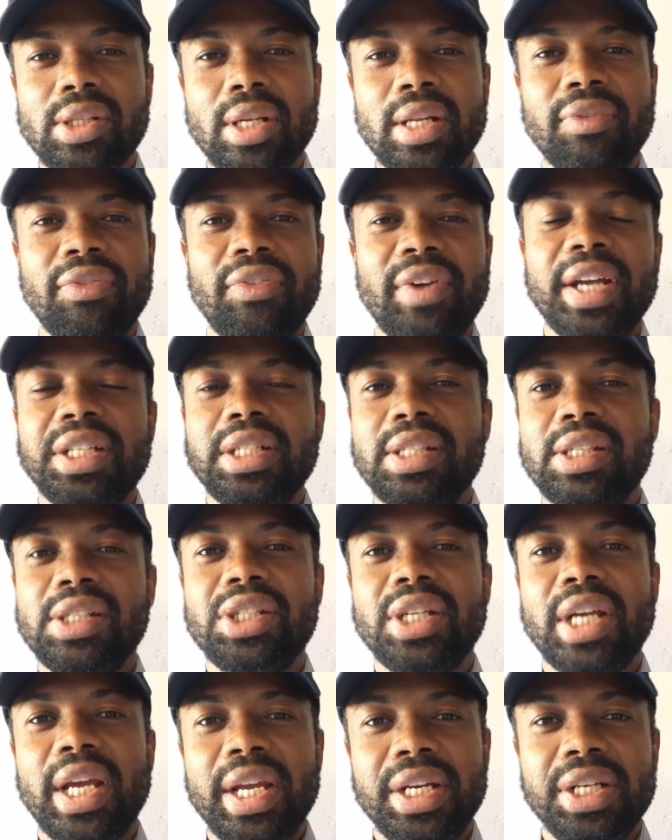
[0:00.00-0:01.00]
and fashions
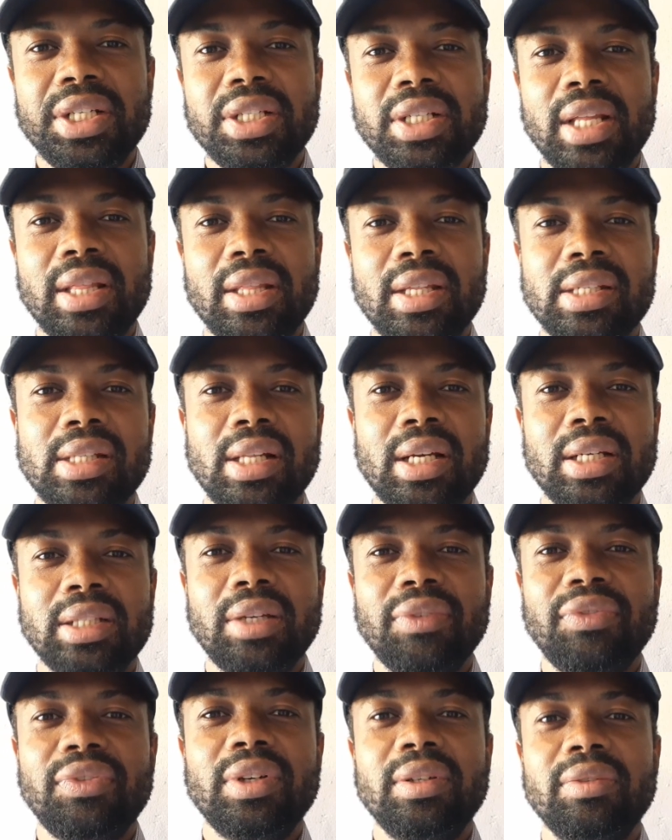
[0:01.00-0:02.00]
change and there's like
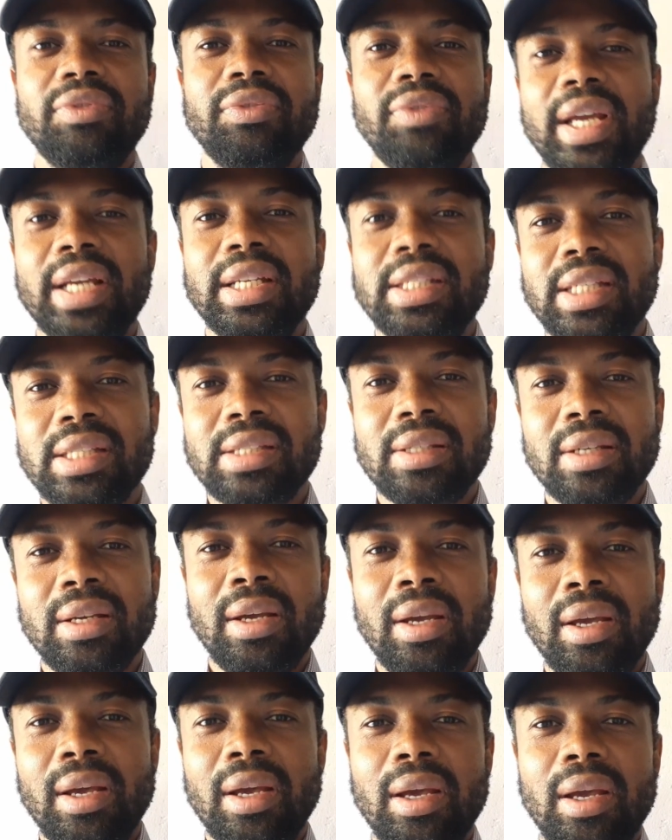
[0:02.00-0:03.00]
different phases.
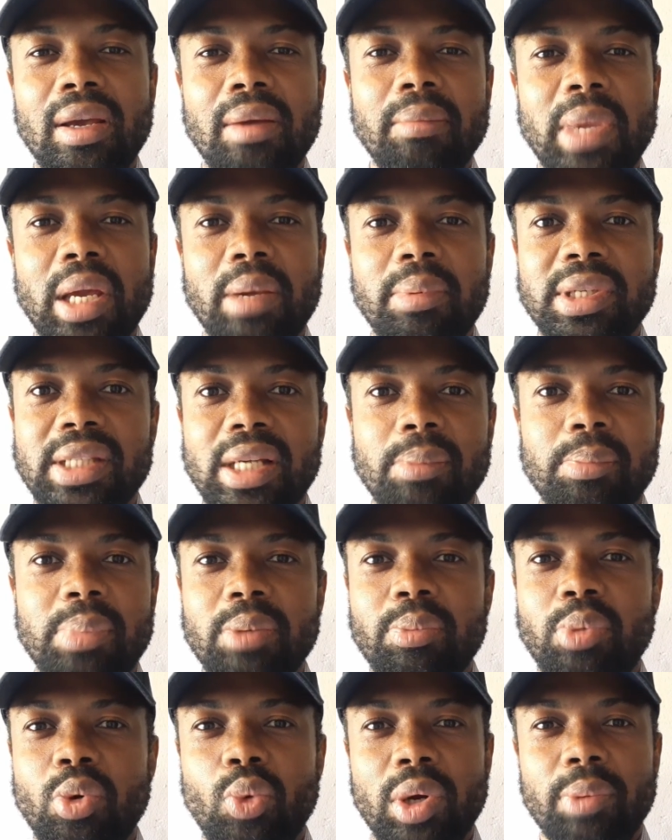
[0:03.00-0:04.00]
Maybe some
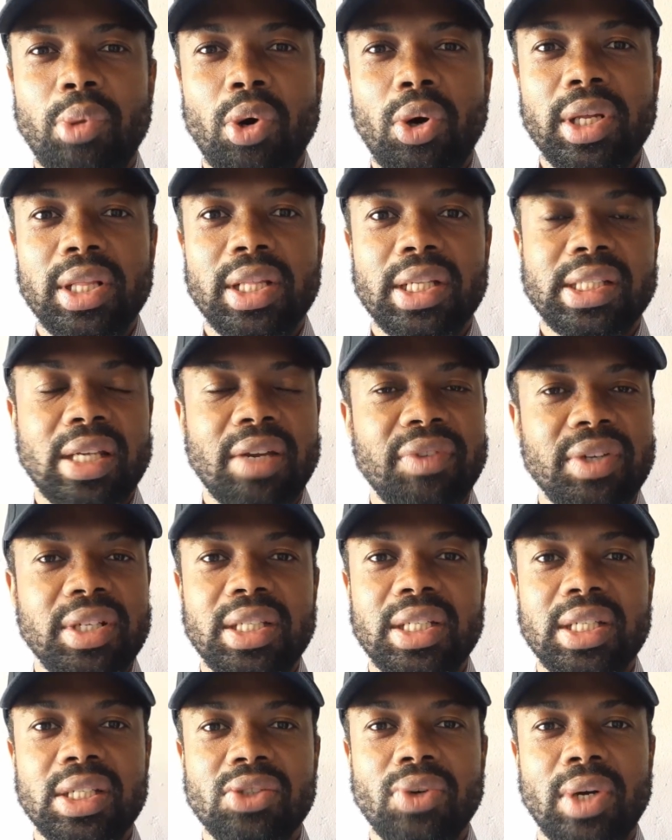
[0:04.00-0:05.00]
people were born in the
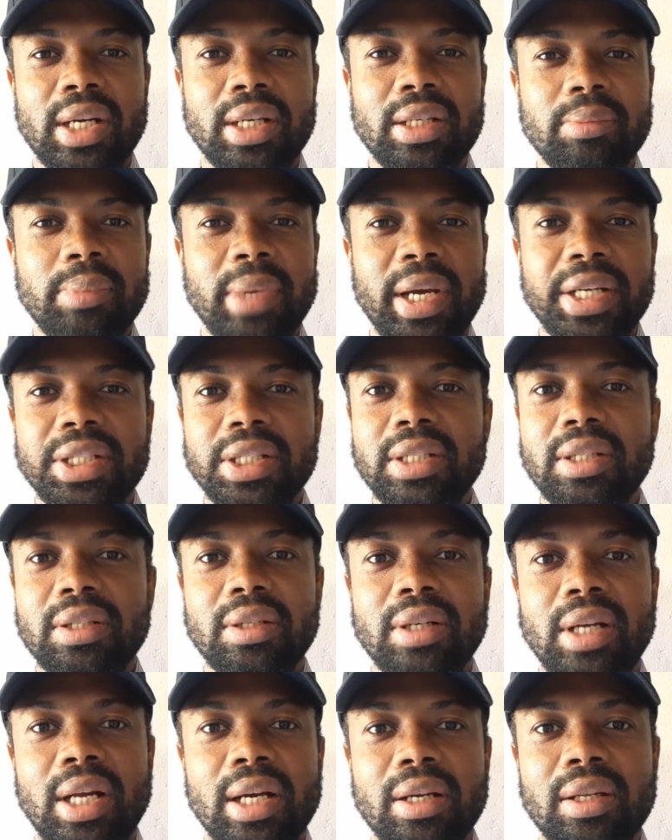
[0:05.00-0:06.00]
70s, right? Imagine
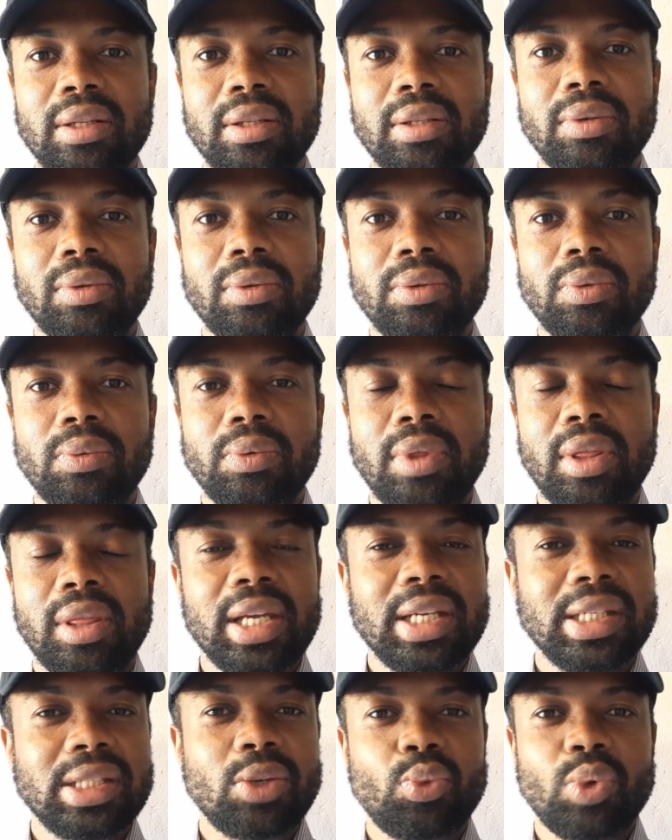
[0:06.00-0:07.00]
like
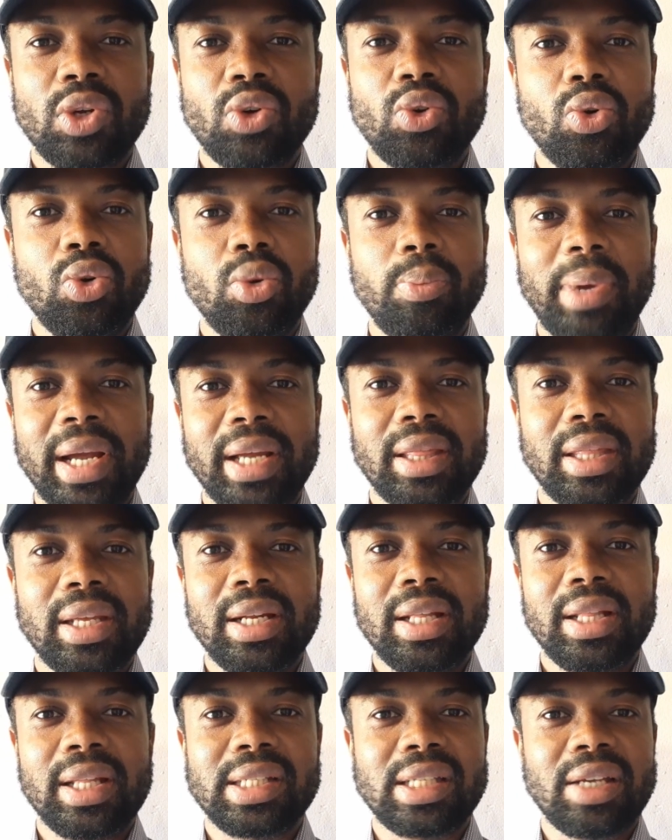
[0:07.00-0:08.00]
things that were cool back then
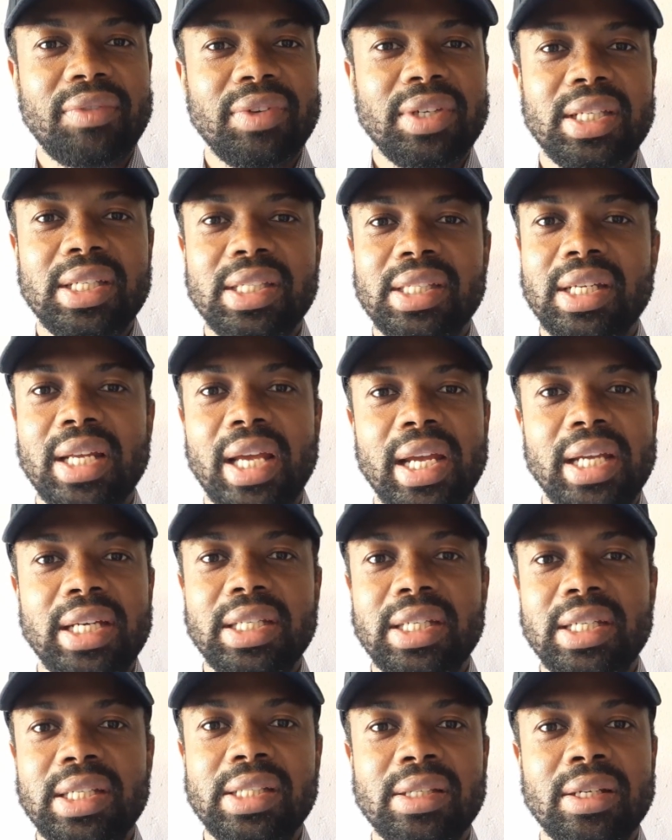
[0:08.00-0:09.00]
in the 70s and
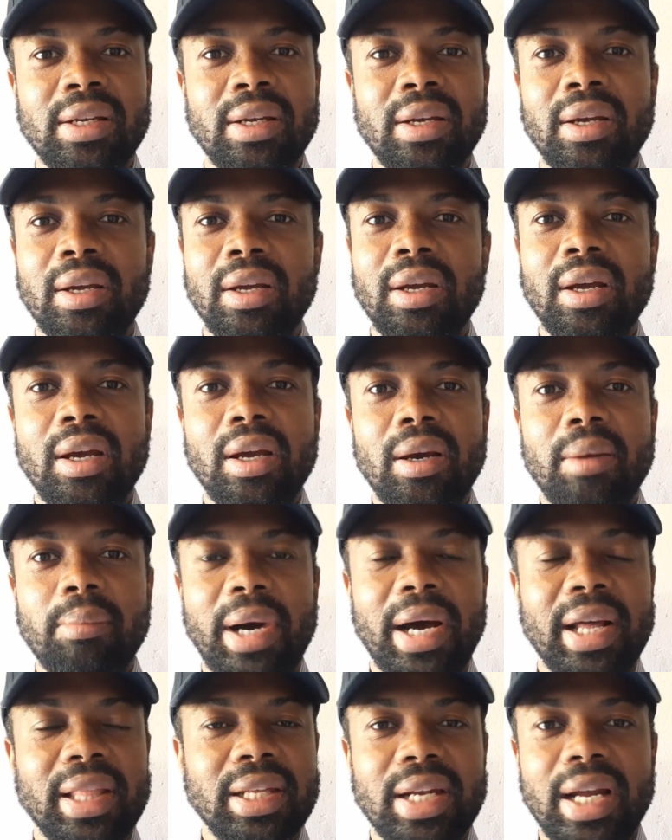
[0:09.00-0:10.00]
80s.
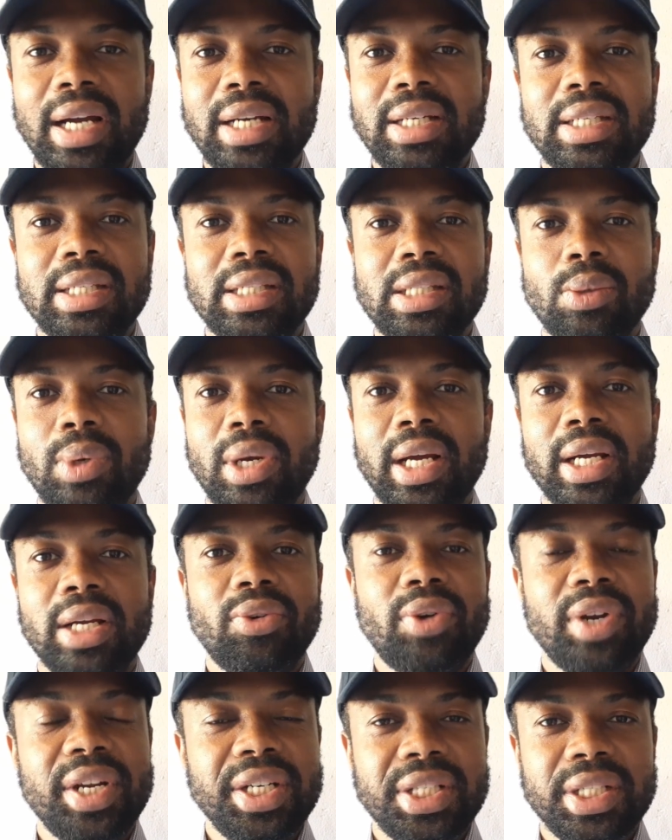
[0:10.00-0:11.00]
By the 90s, they were like
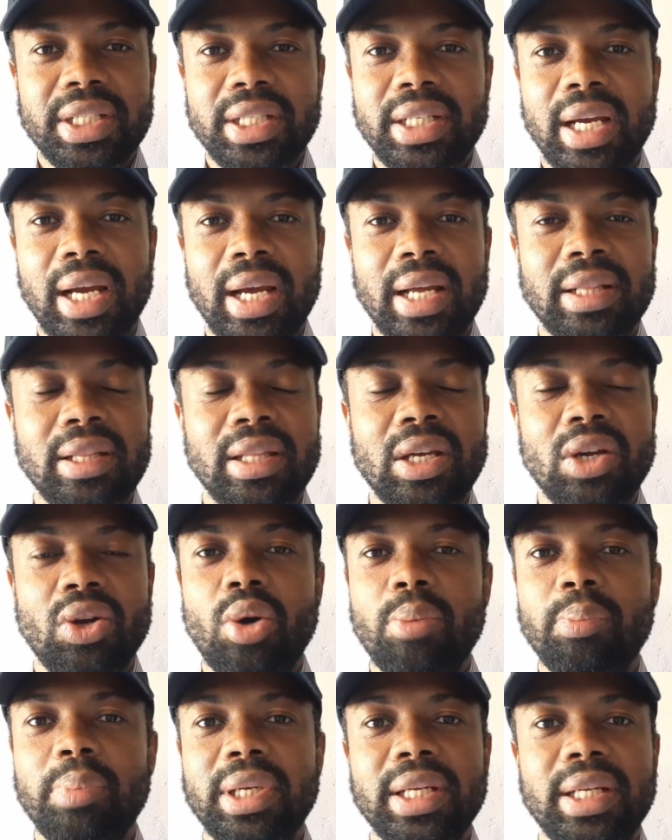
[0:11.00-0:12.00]
cringy and they're
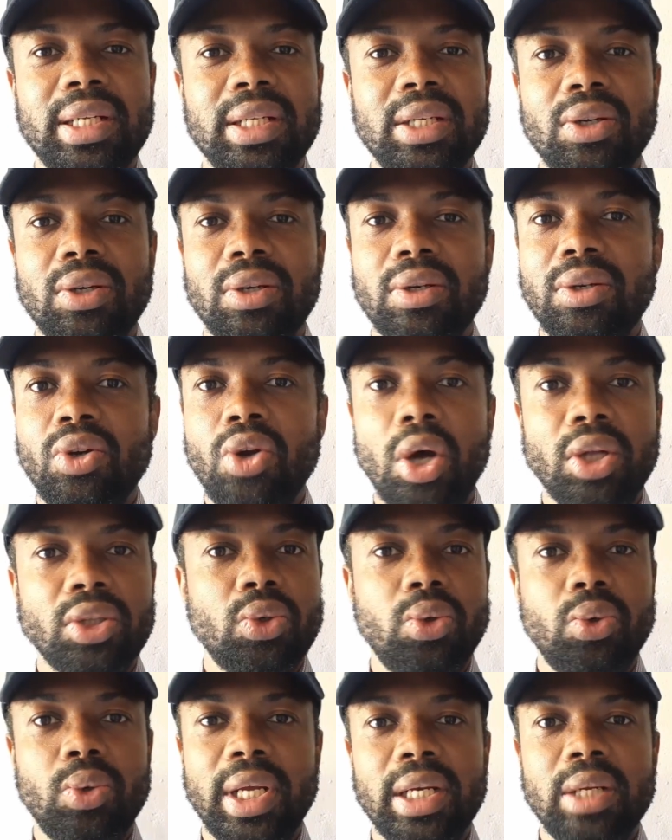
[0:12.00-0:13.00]
completely not
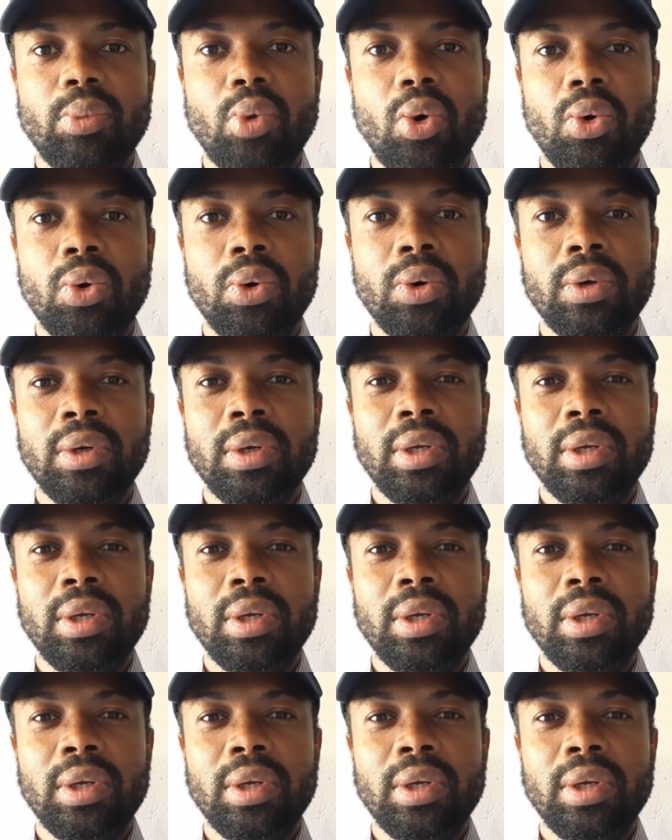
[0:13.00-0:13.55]
cool anymore.